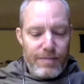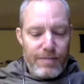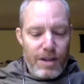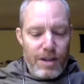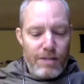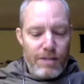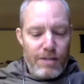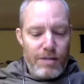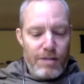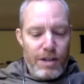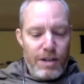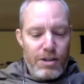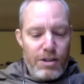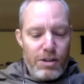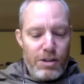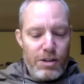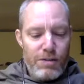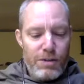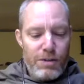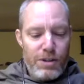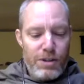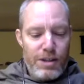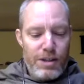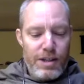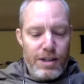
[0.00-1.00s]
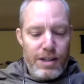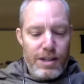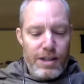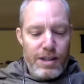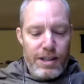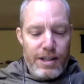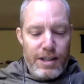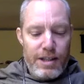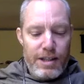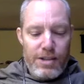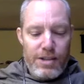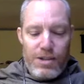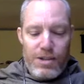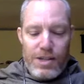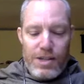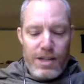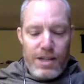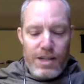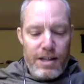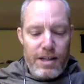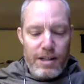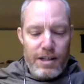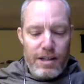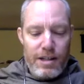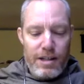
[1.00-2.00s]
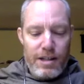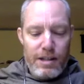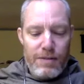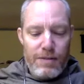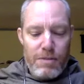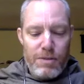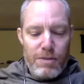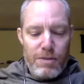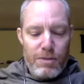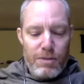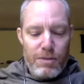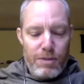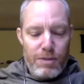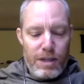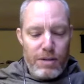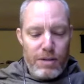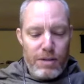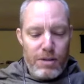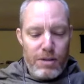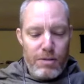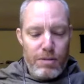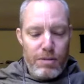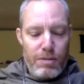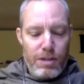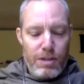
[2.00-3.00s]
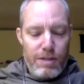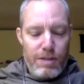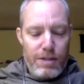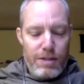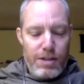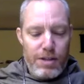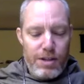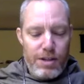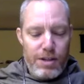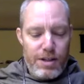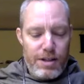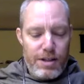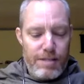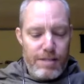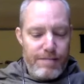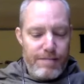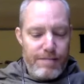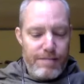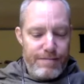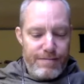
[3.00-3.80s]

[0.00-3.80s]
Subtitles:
On Radha's foot, it indicates she cannot live a moment without her beloved Shyam.